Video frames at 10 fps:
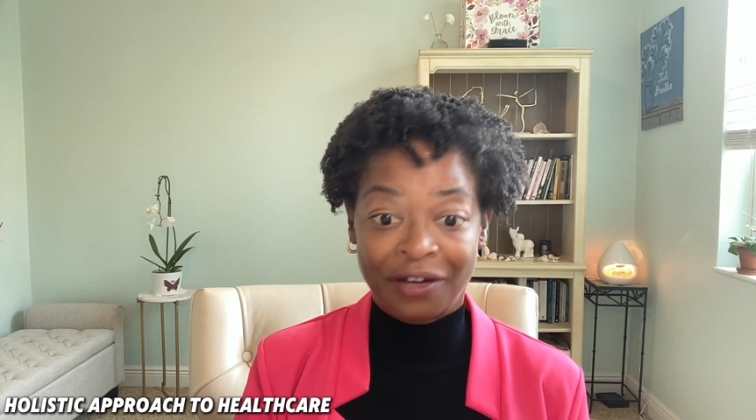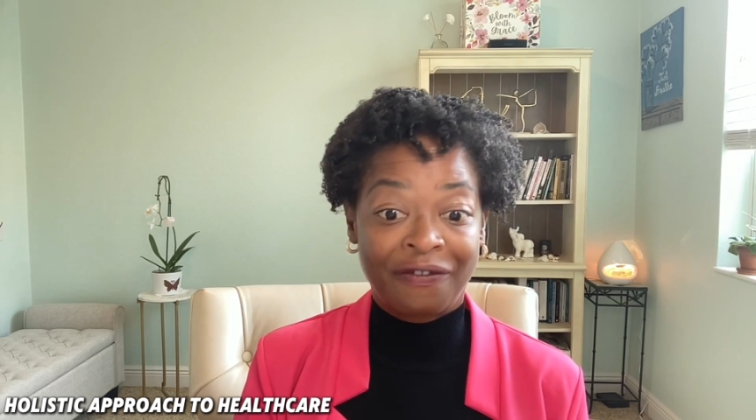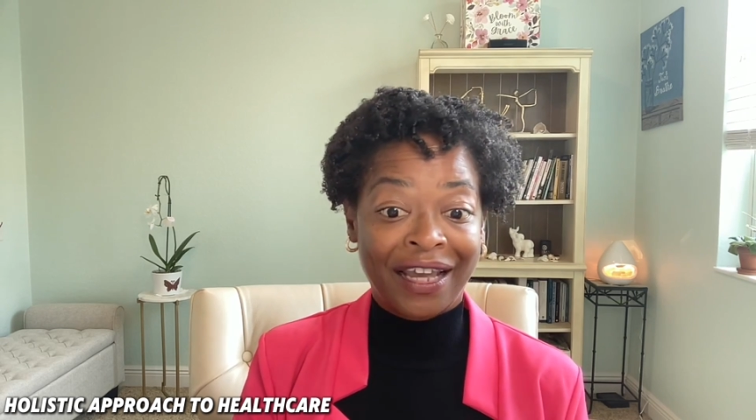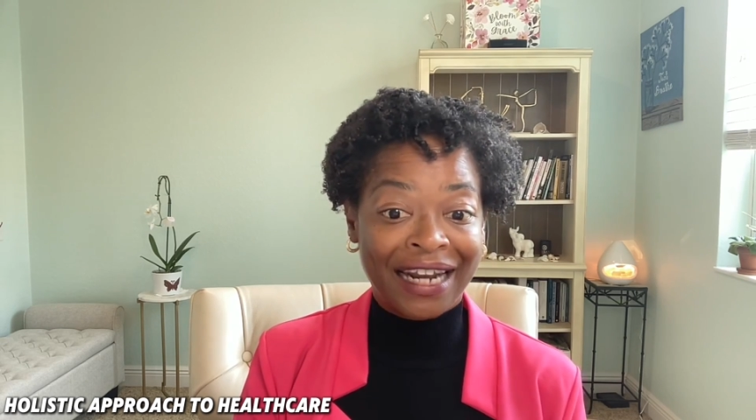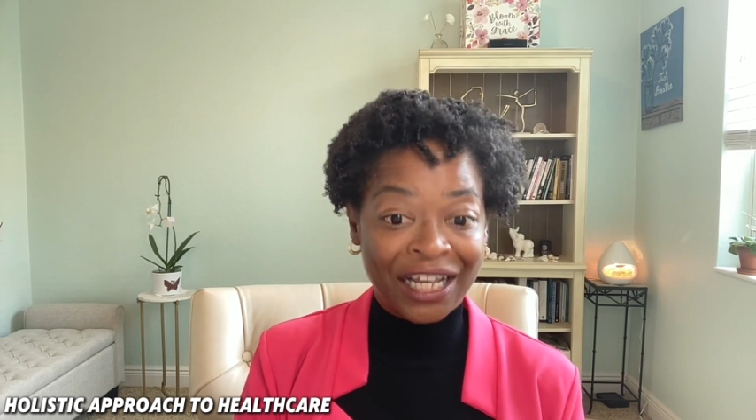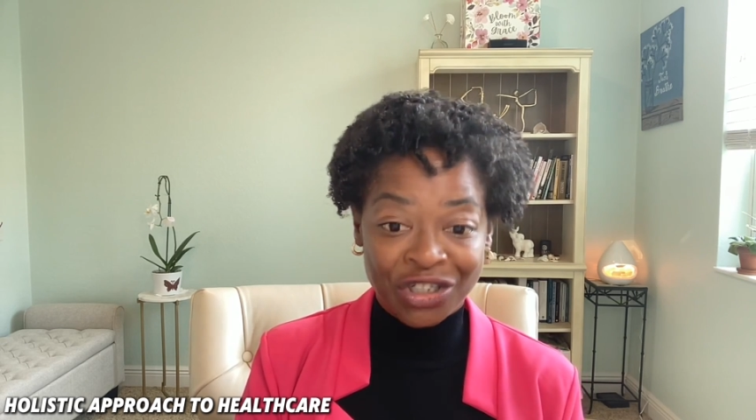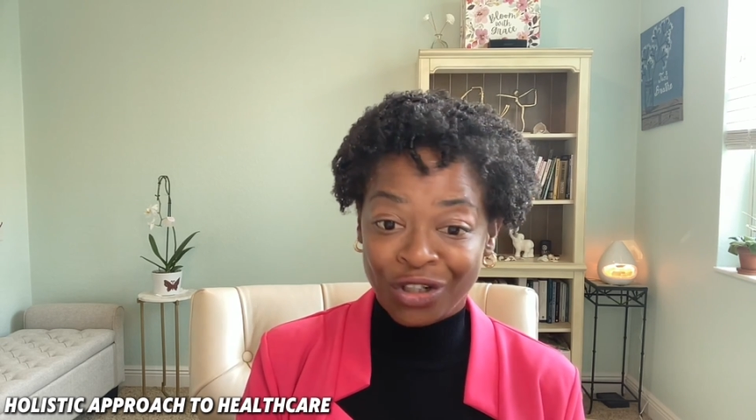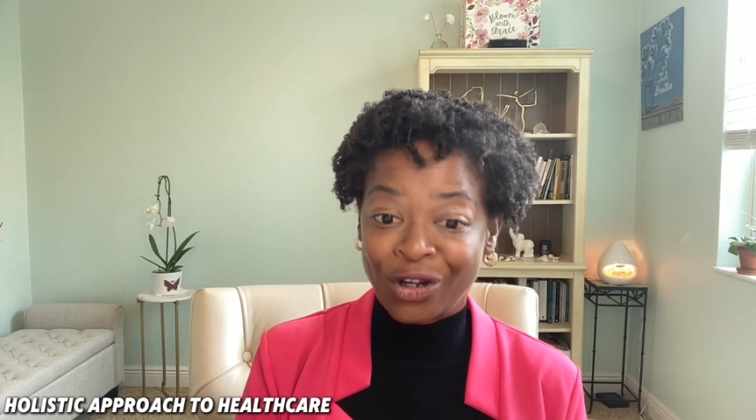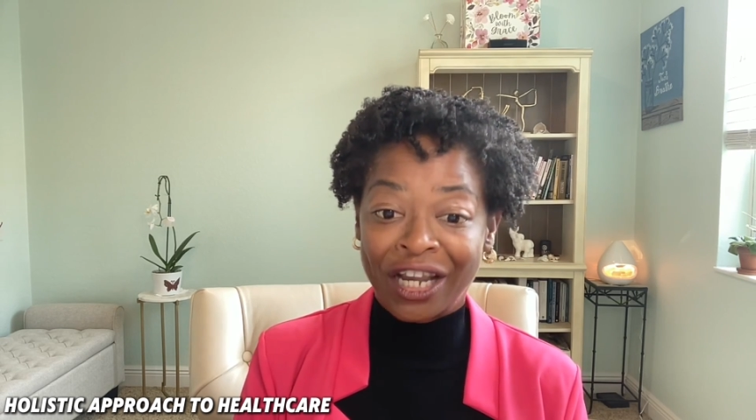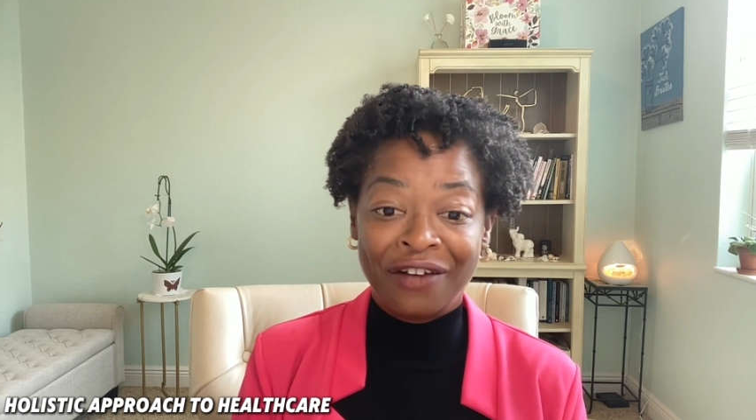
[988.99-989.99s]
your
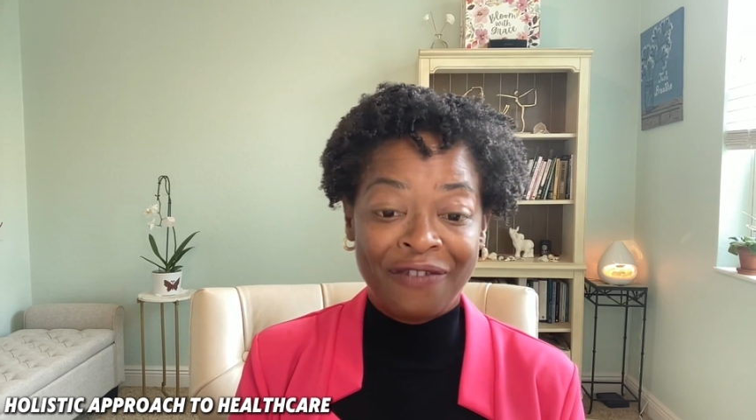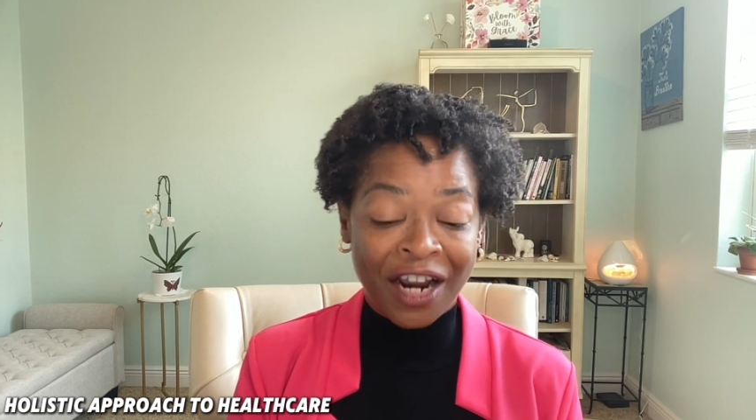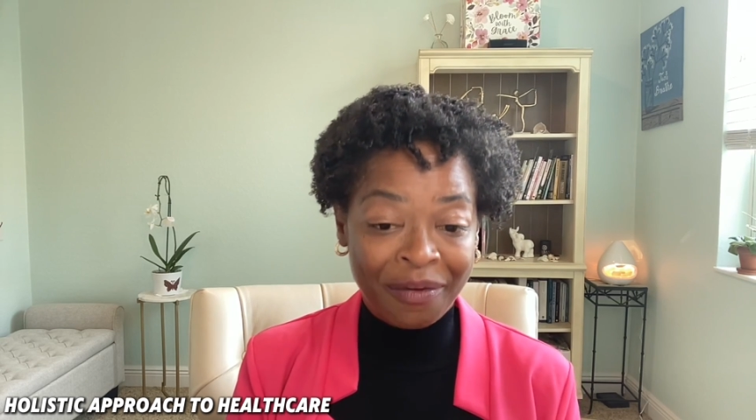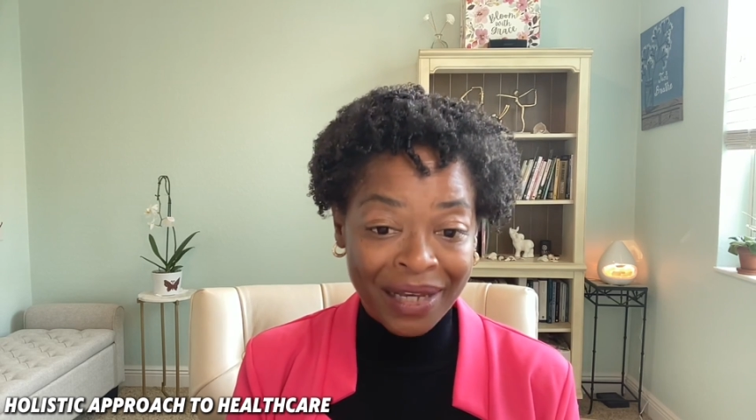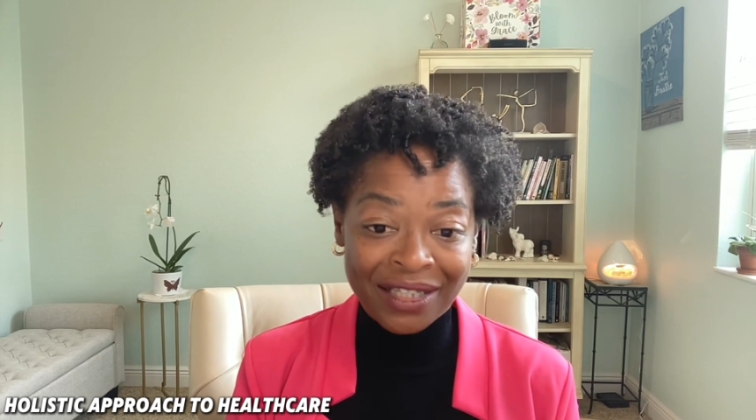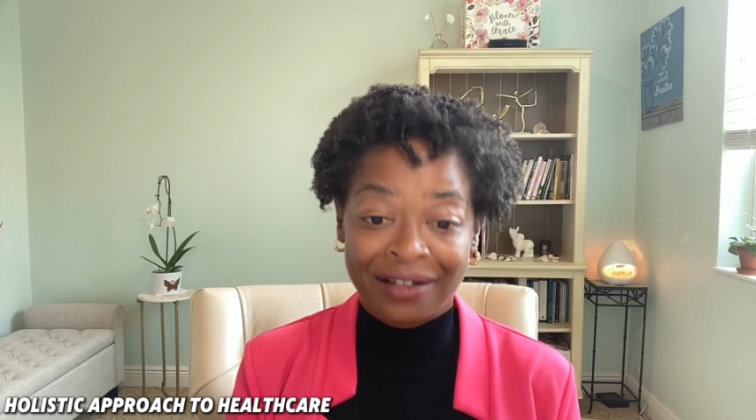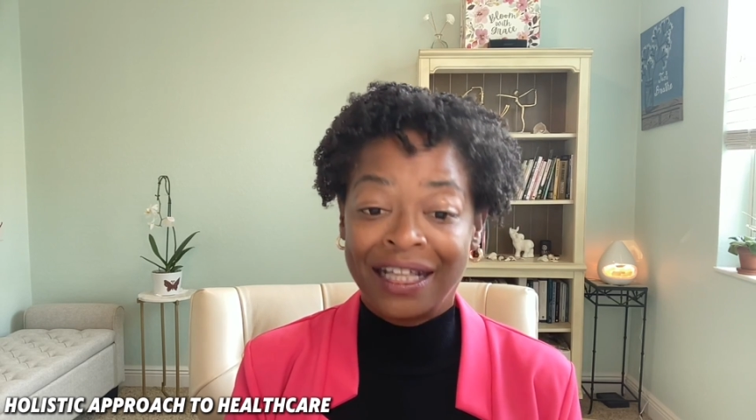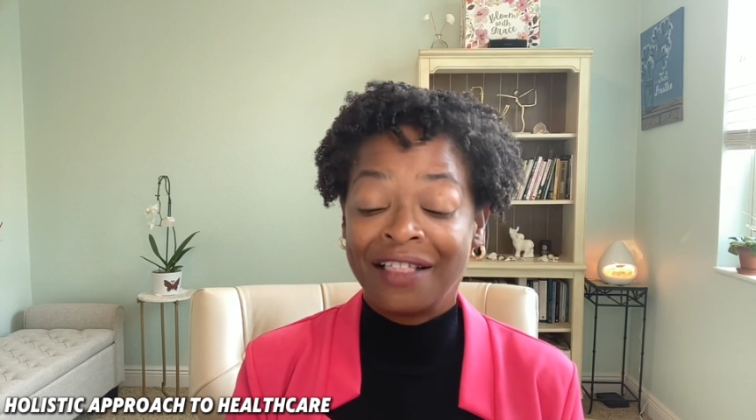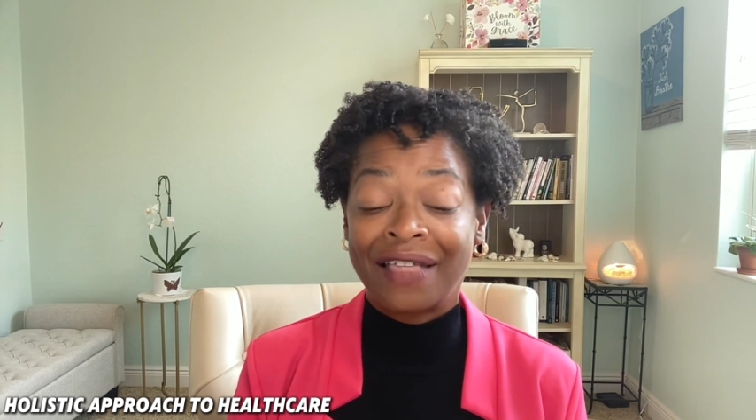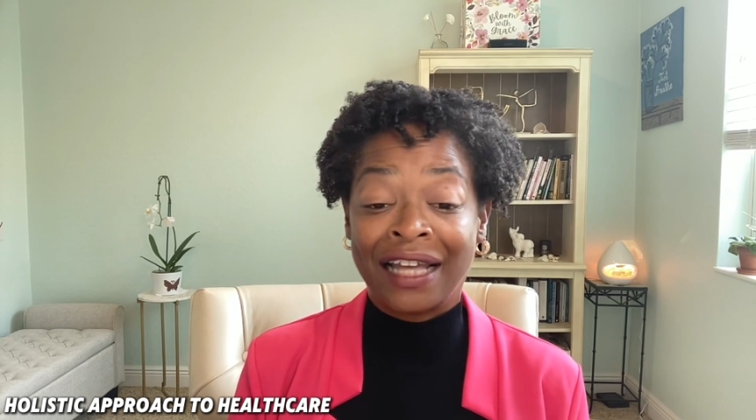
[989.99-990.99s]
financial, your environmental
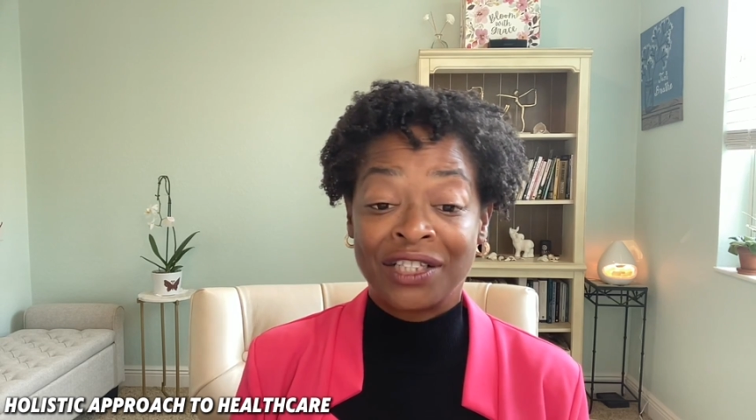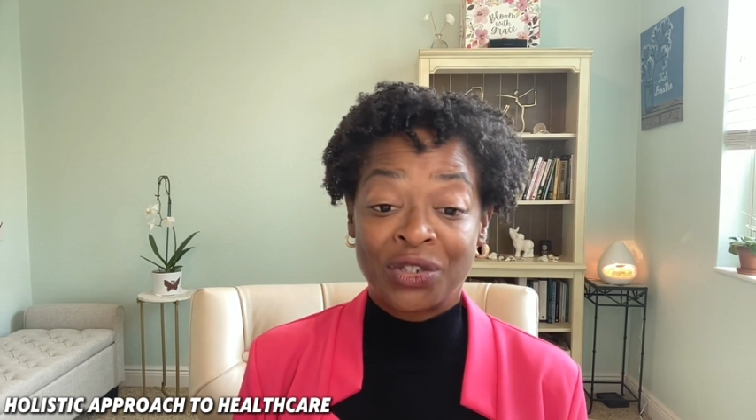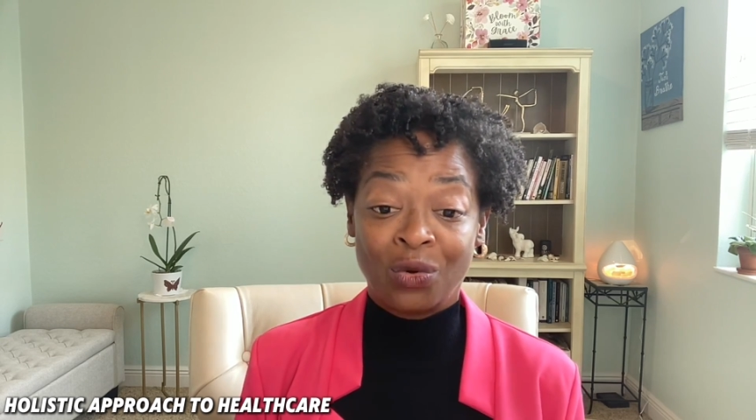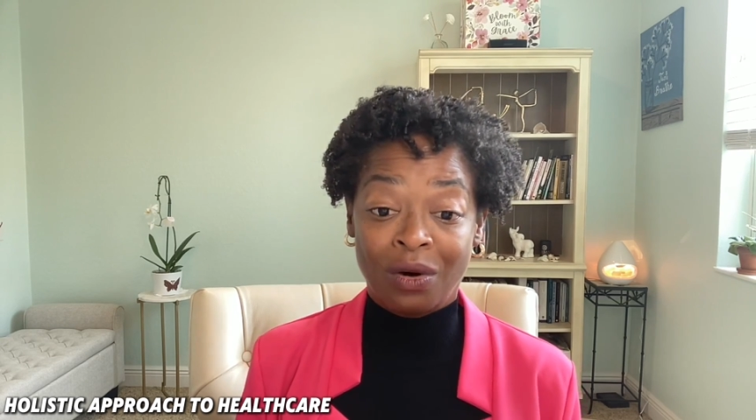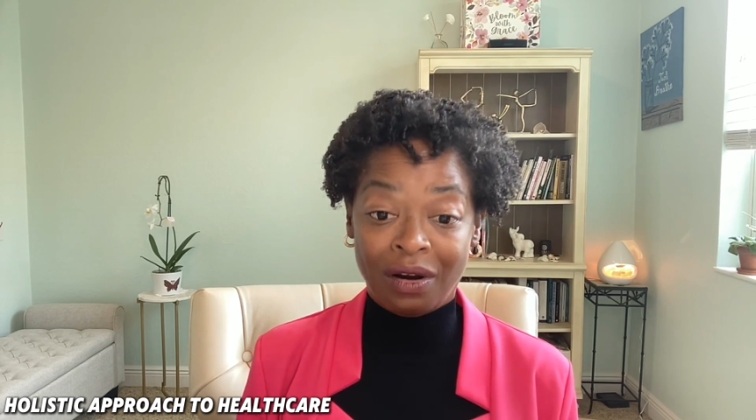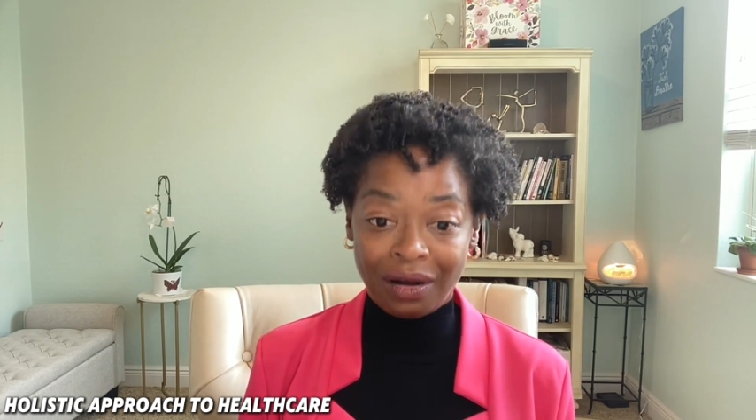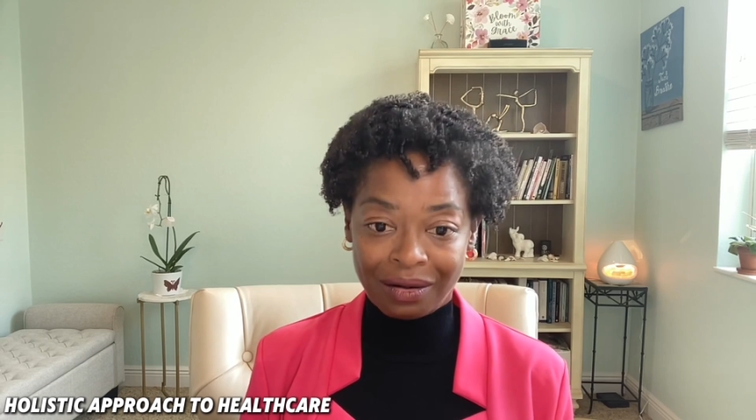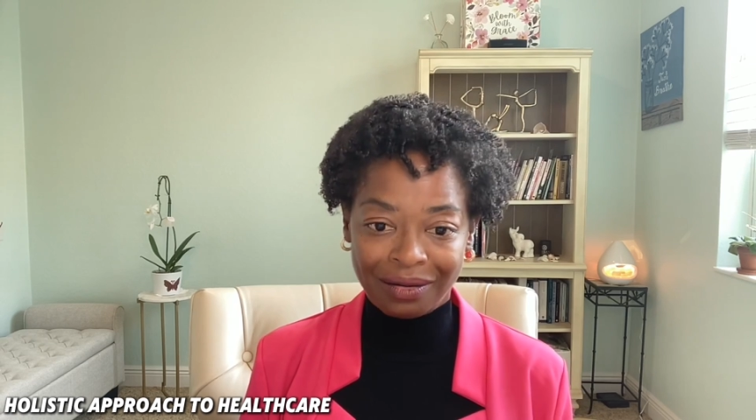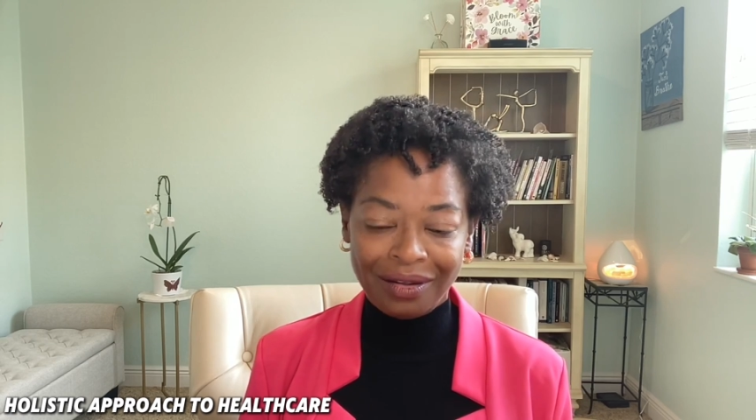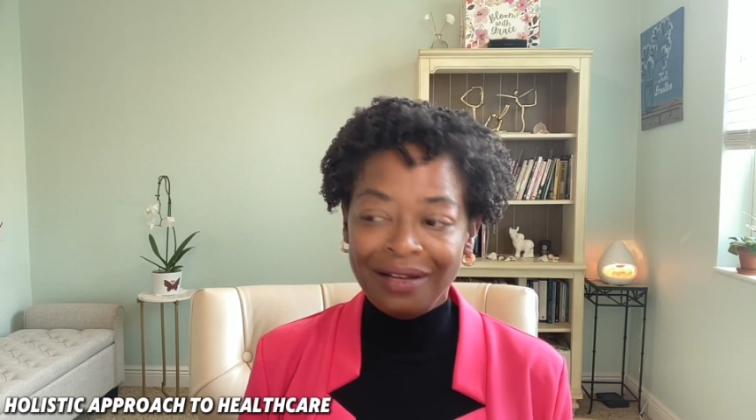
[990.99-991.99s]
health, and so
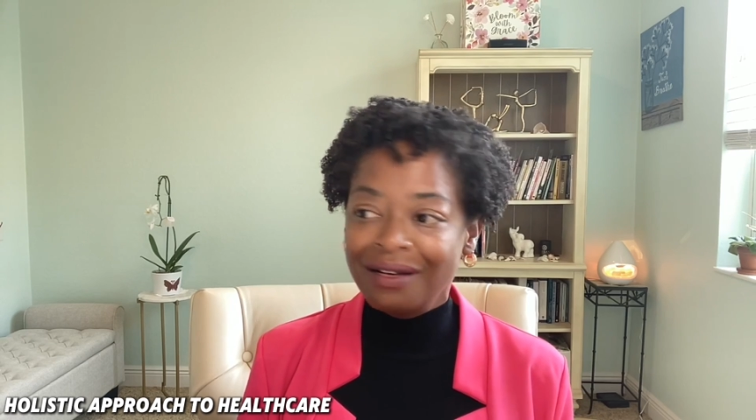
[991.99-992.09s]
on.